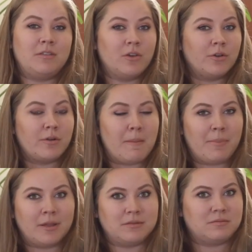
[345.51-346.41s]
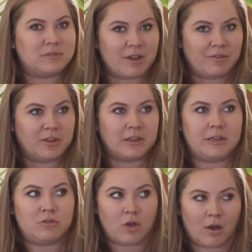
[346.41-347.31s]
deodorant, but
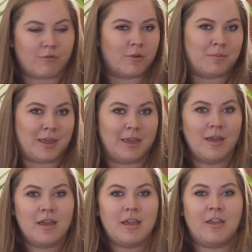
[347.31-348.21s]
definitely not for me.